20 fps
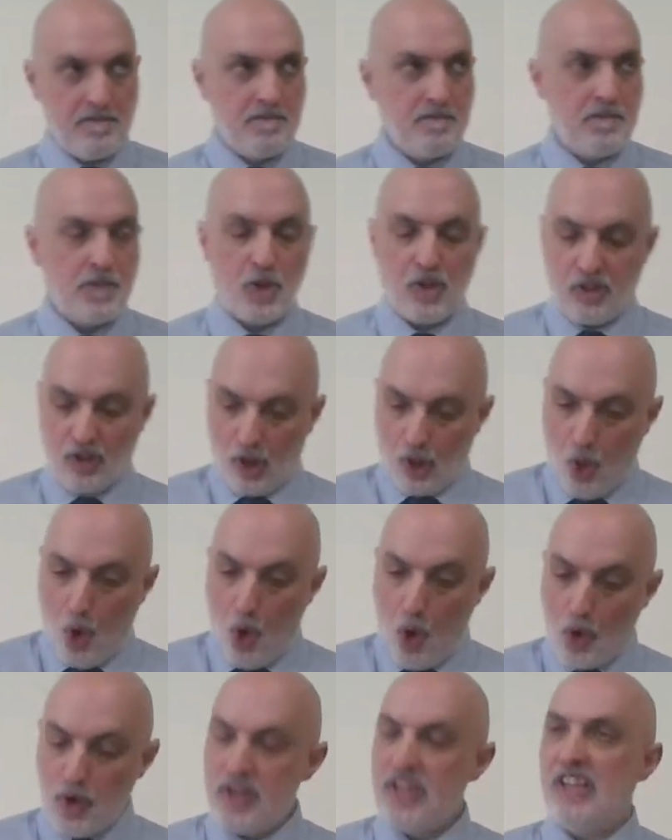So he's
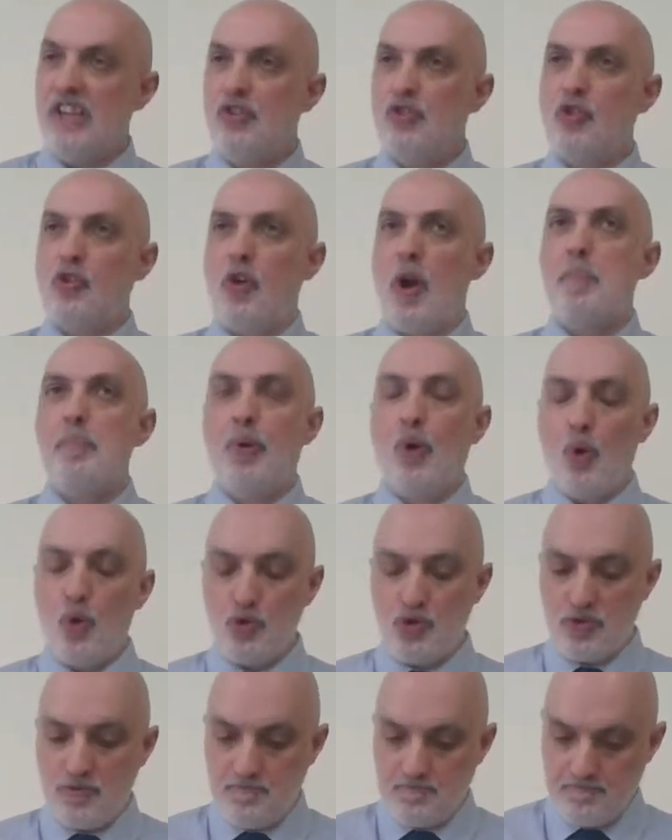alone, he's
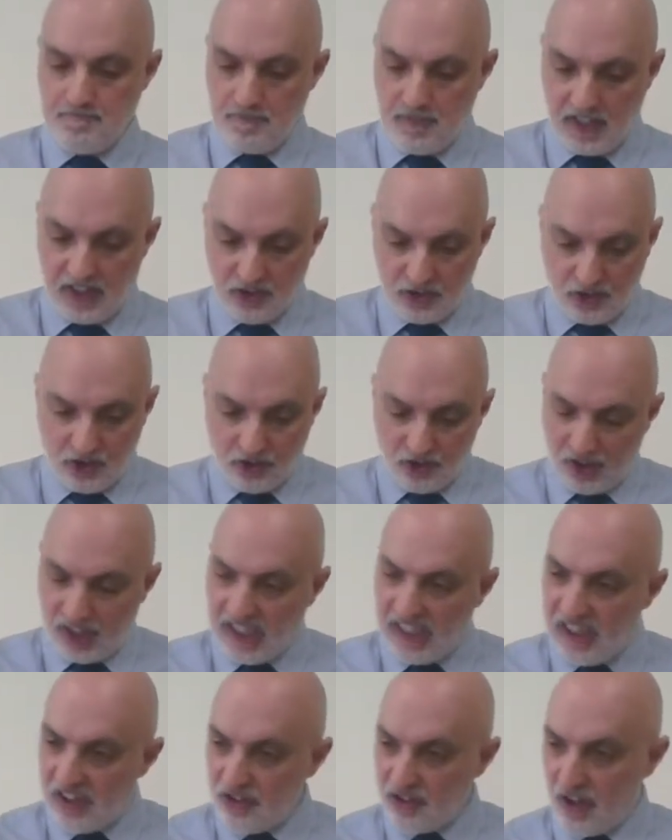crippled, he's
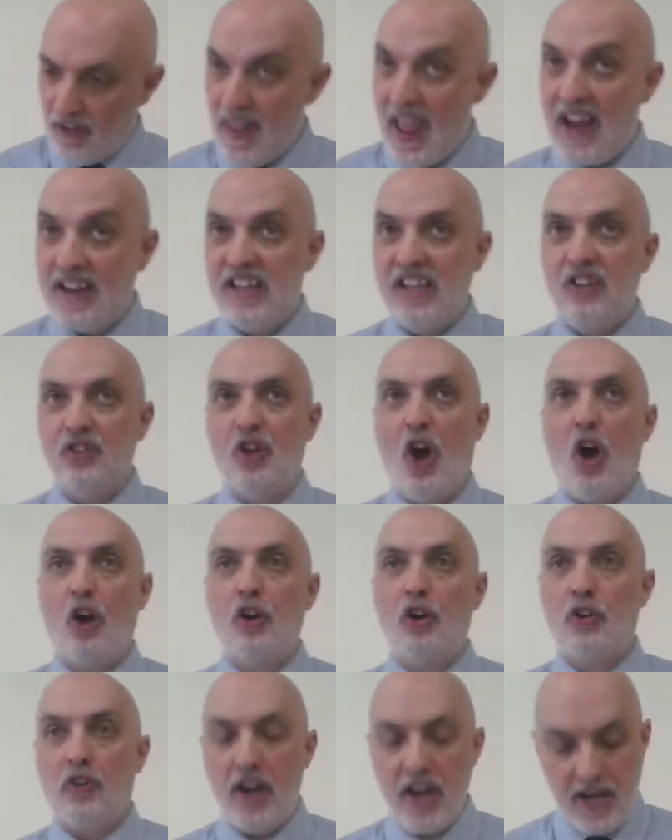diseased, and then he's
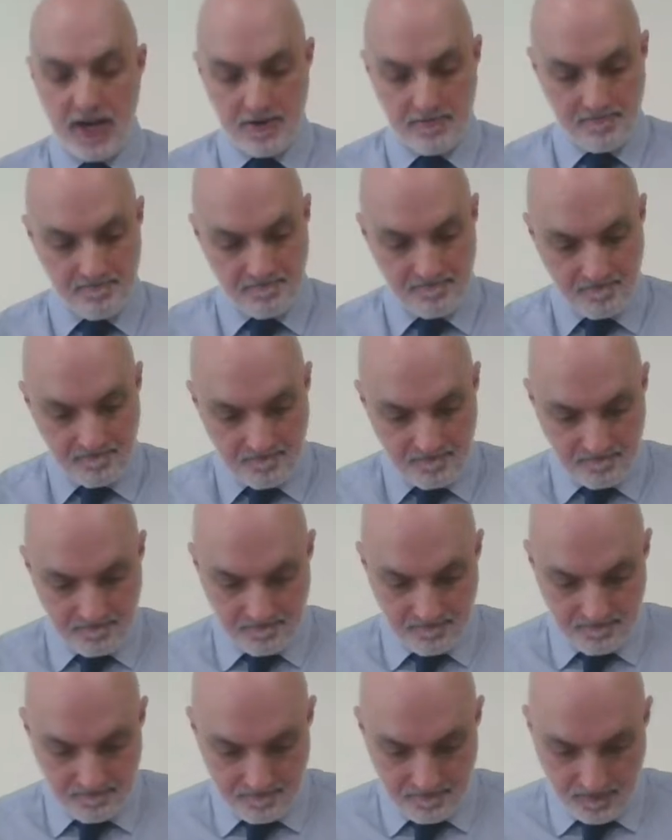hungry.
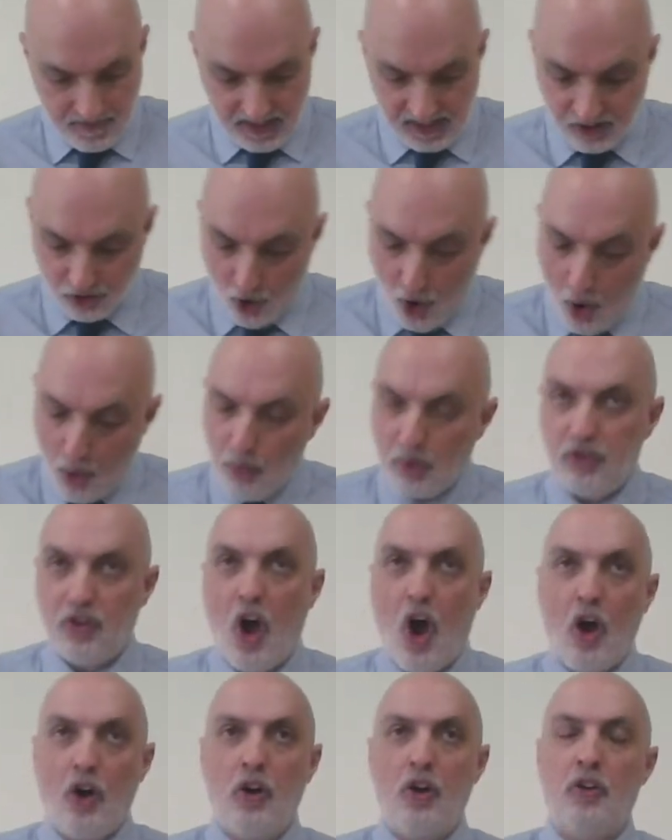He's always
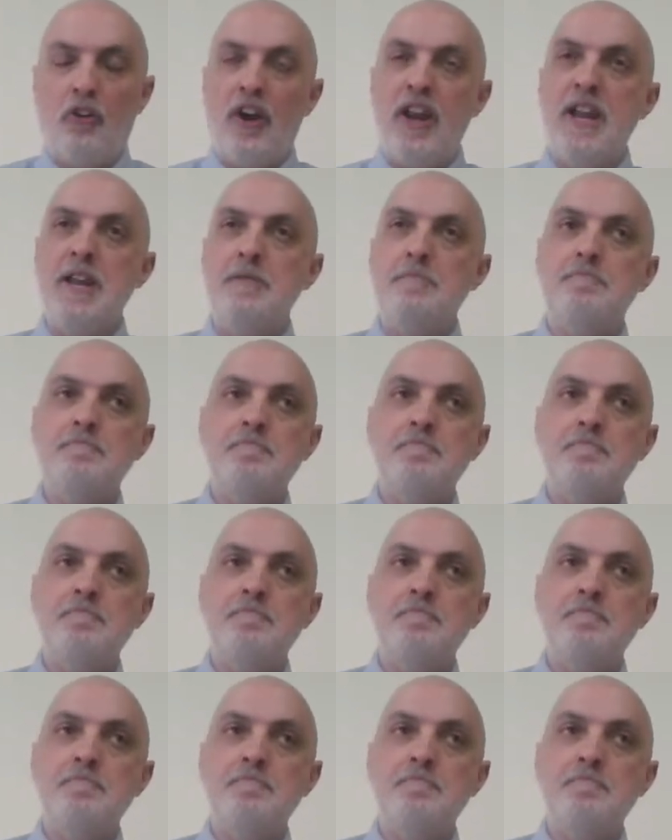hungry.